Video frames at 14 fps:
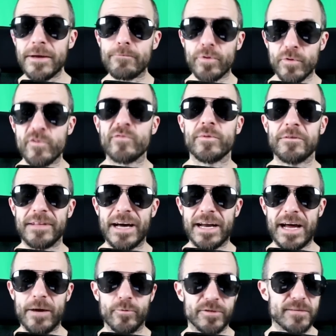improvement that
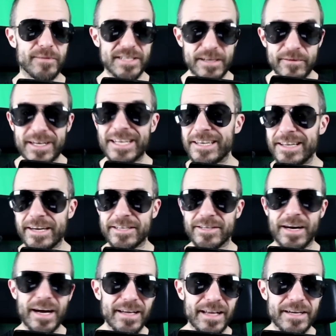I would specifically like to
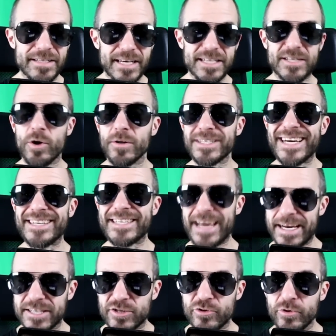highlight is called
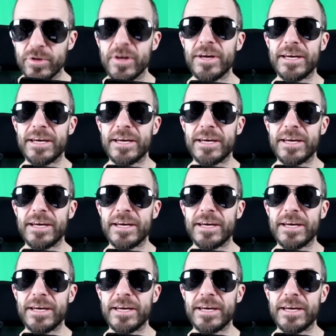textual